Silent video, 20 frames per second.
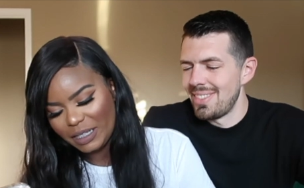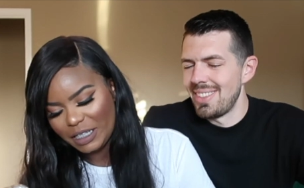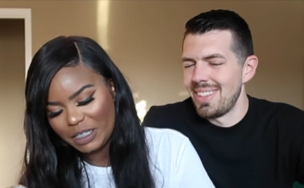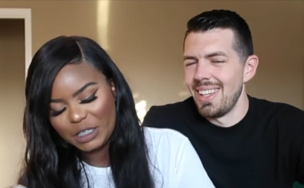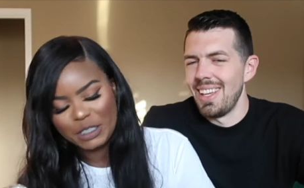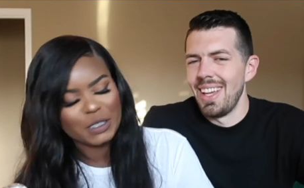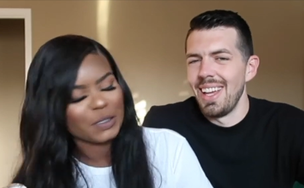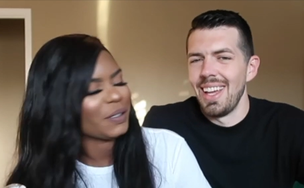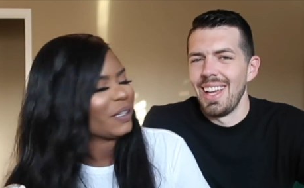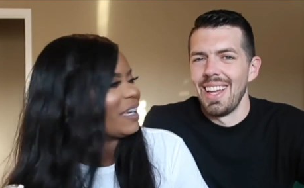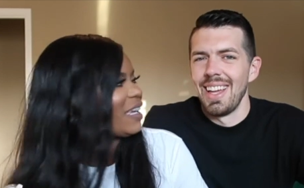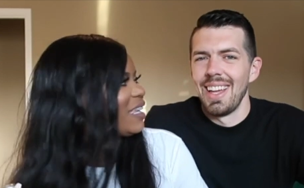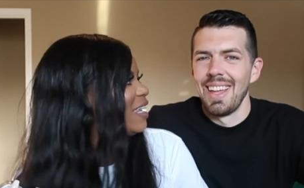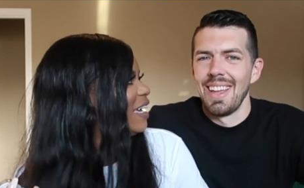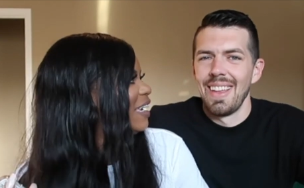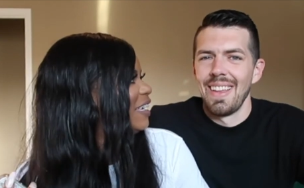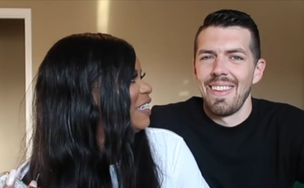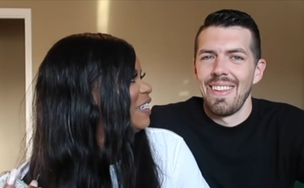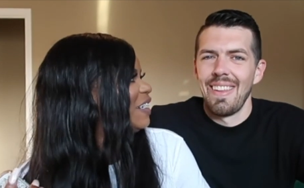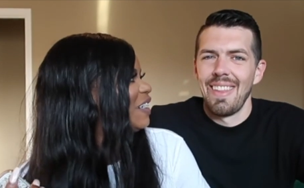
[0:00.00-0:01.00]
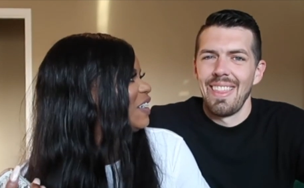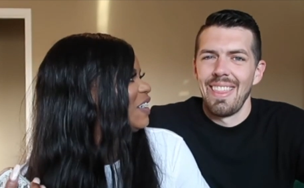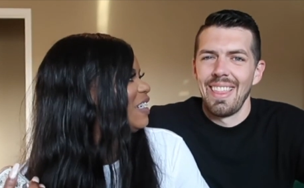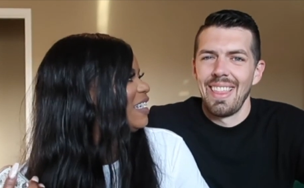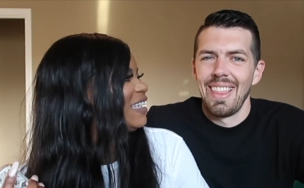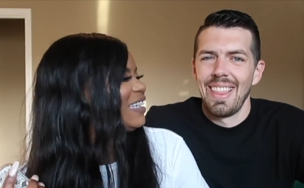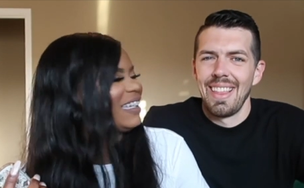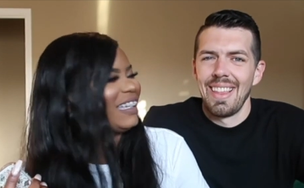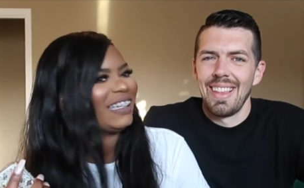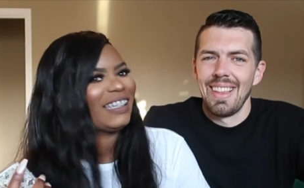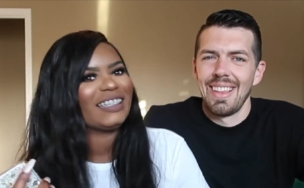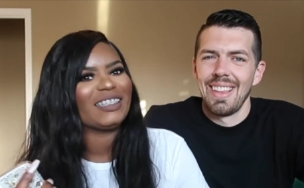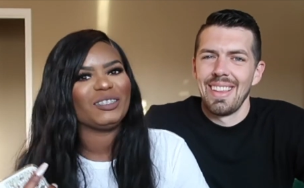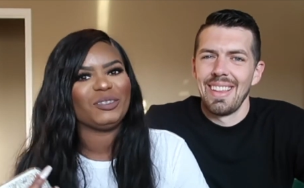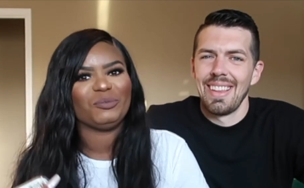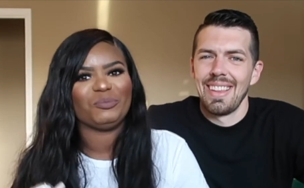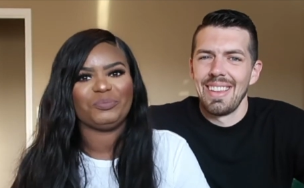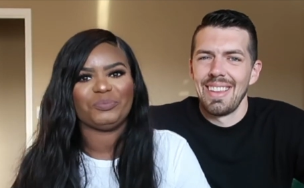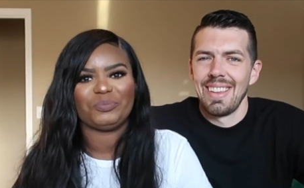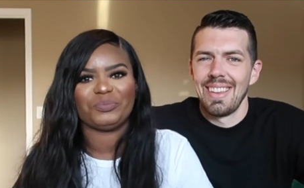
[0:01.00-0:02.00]
Speaker 1: does Sharia like your
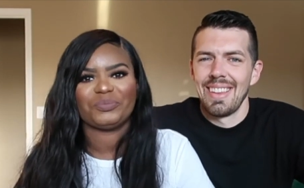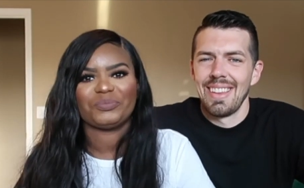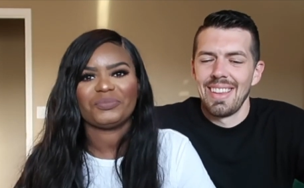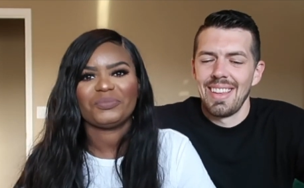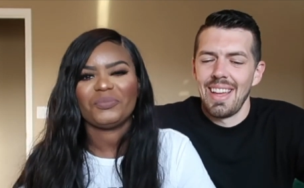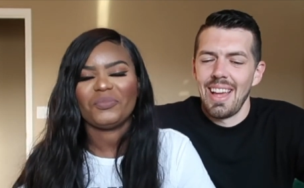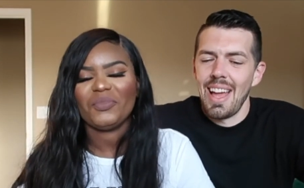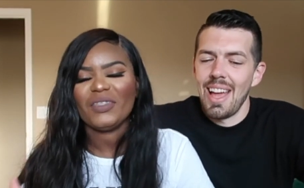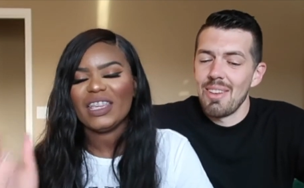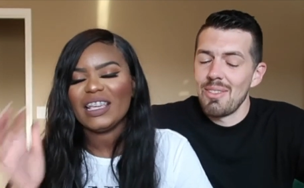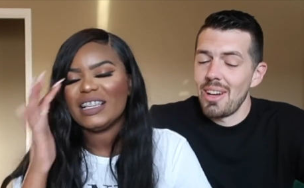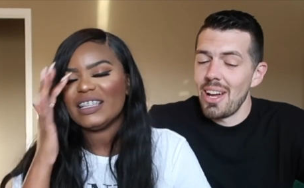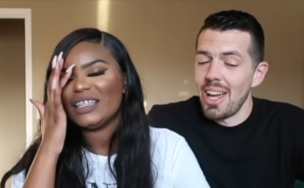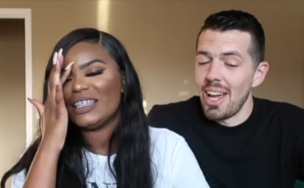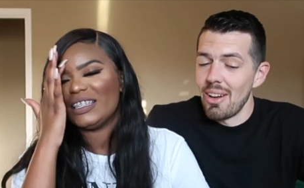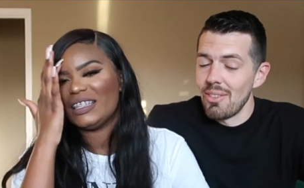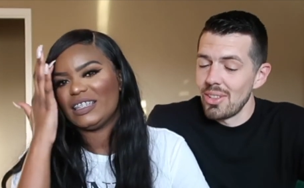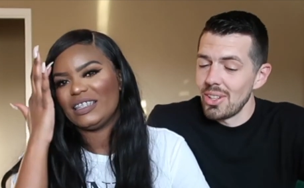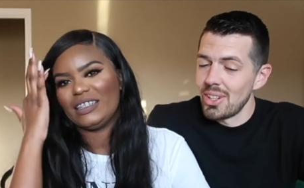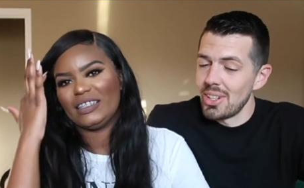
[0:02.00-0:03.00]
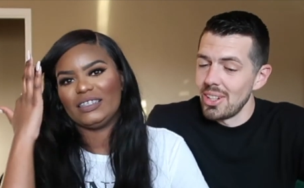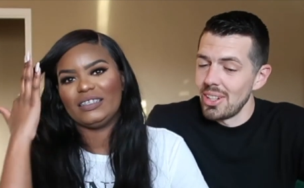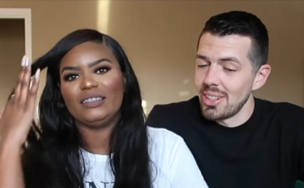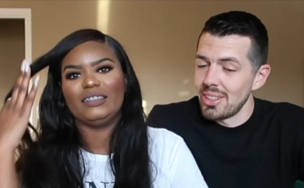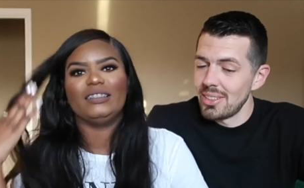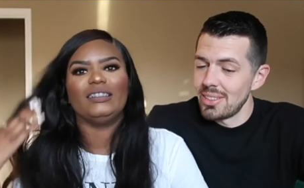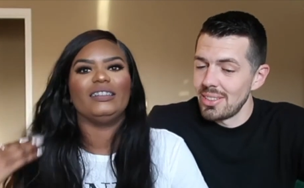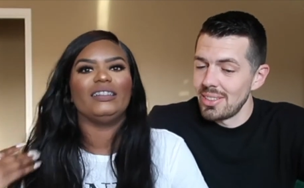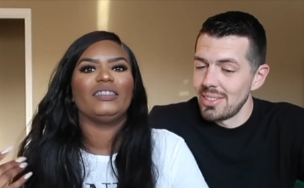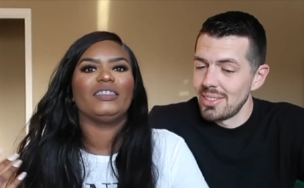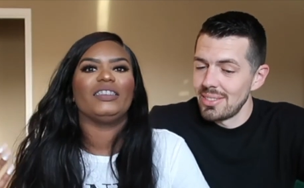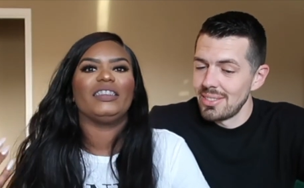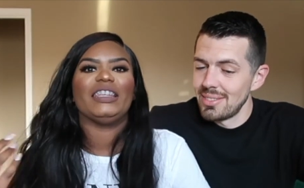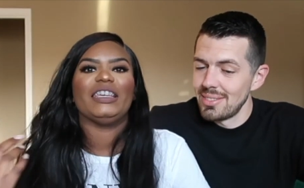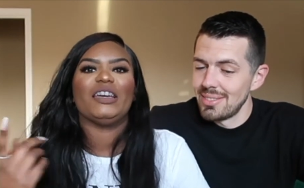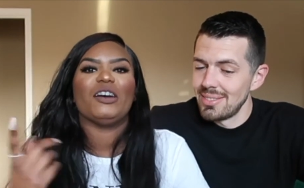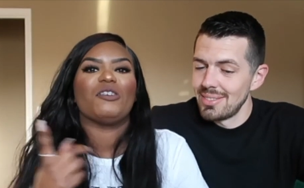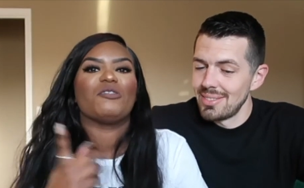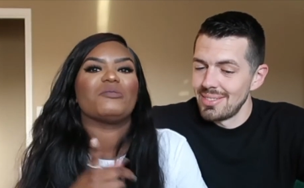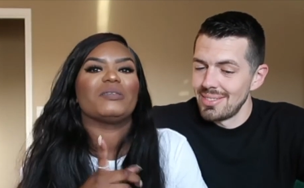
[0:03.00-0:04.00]
cooking?
Speaker 2: Have I ever cooked?
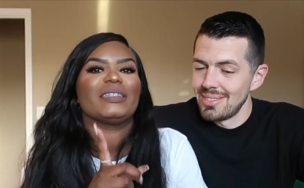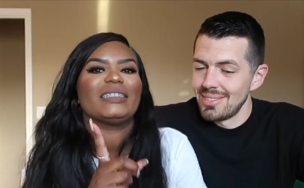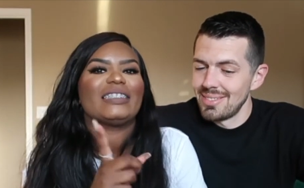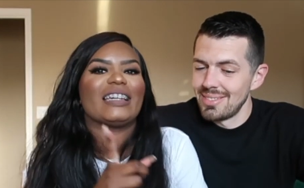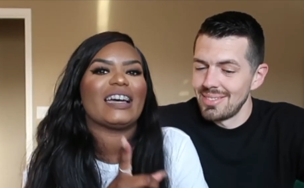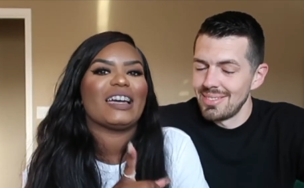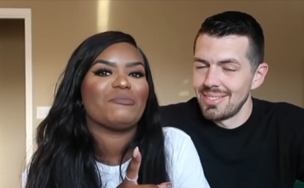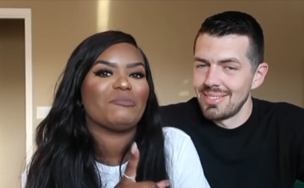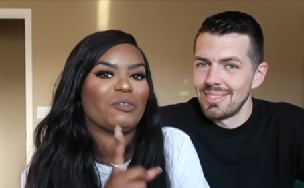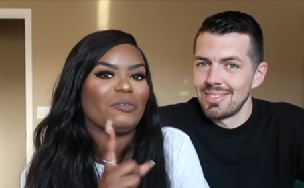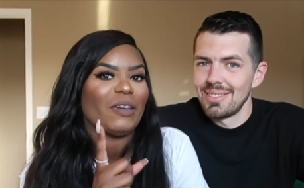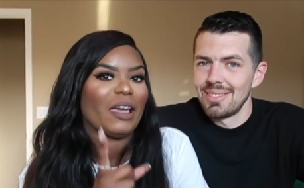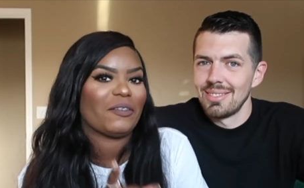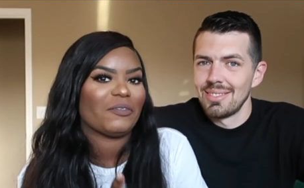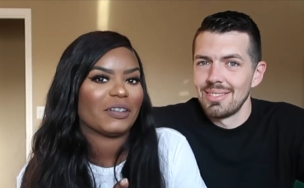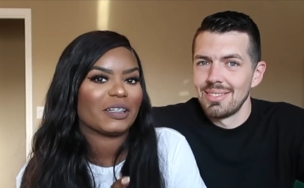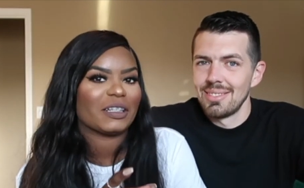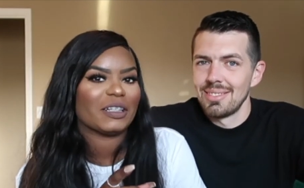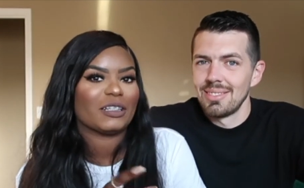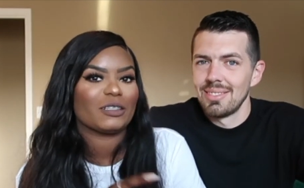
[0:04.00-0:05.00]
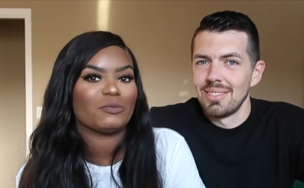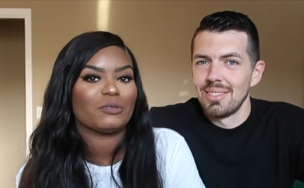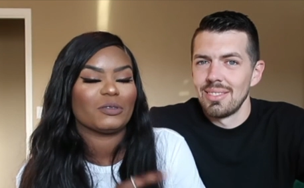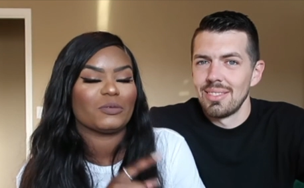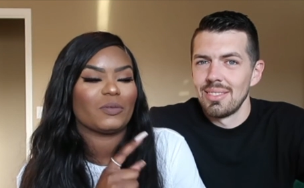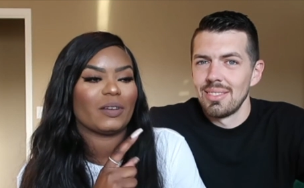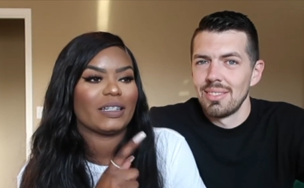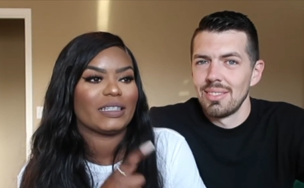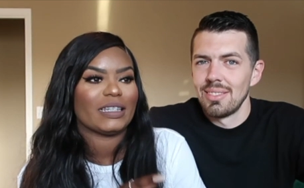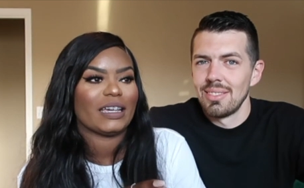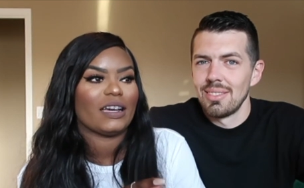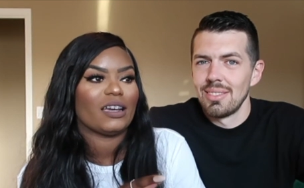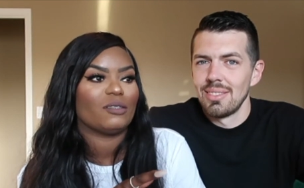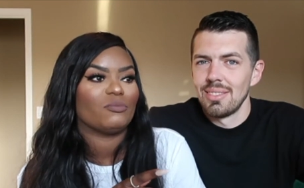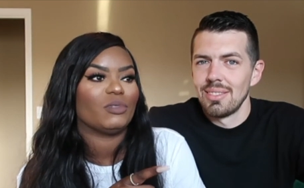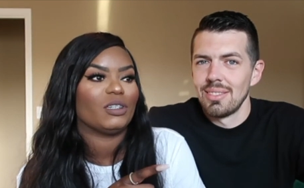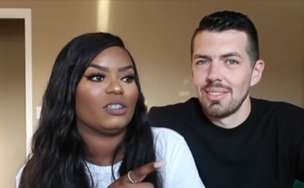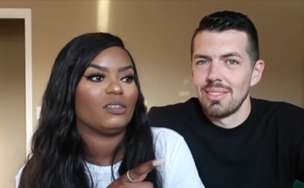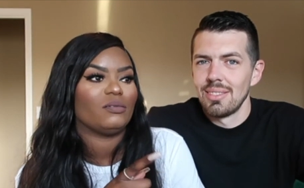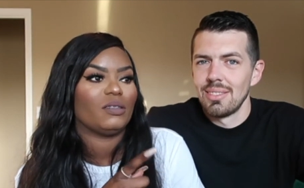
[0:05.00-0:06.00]
Speaker 1: The only time he's ever cooked was one
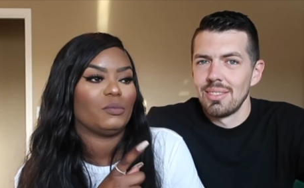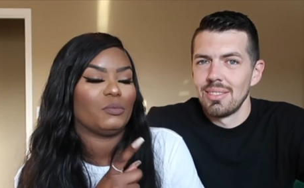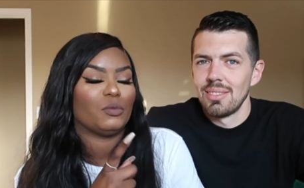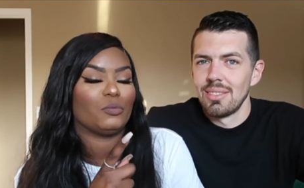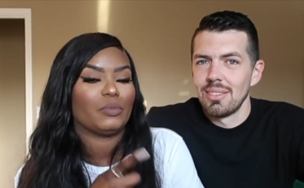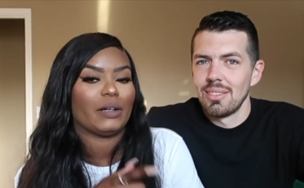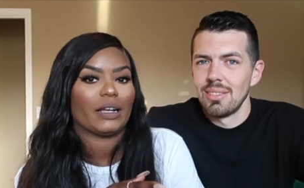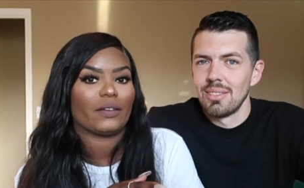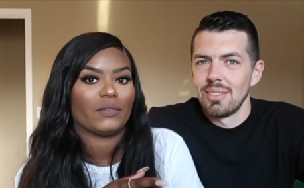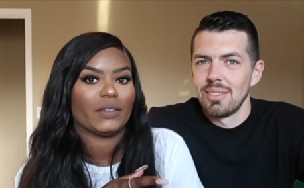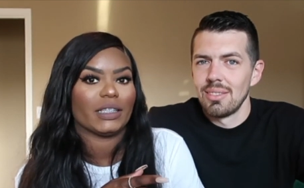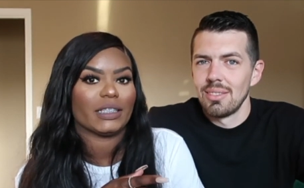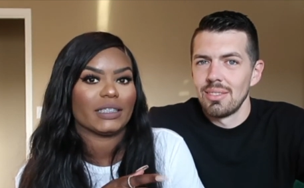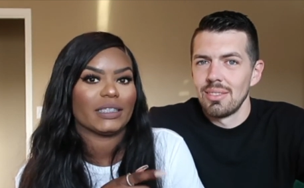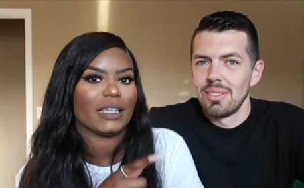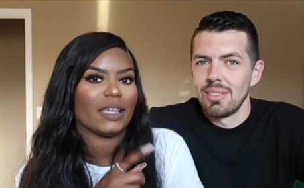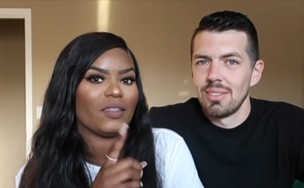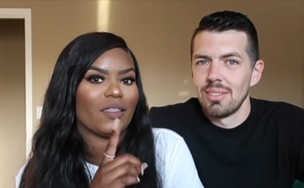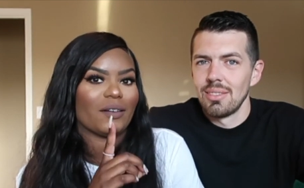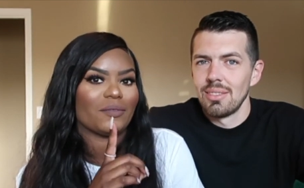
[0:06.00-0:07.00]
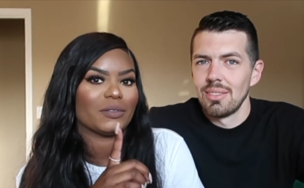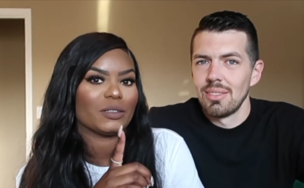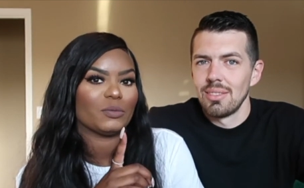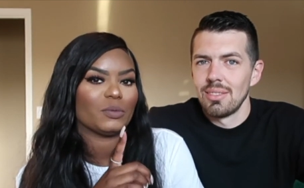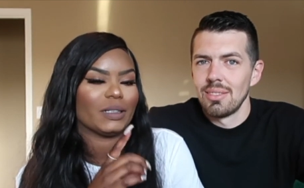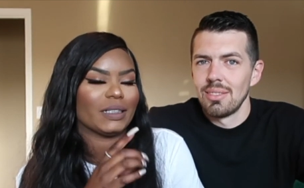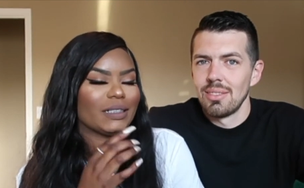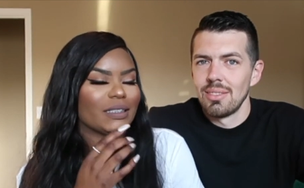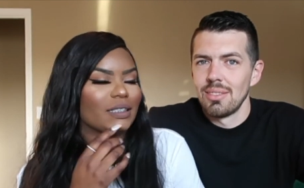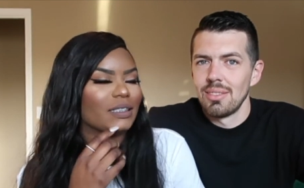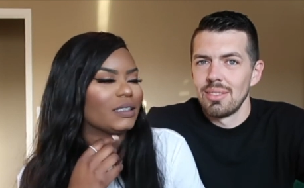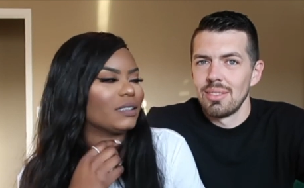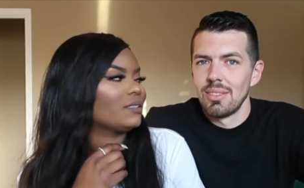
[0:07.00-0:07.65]
time and we ate breakfast, and that was one.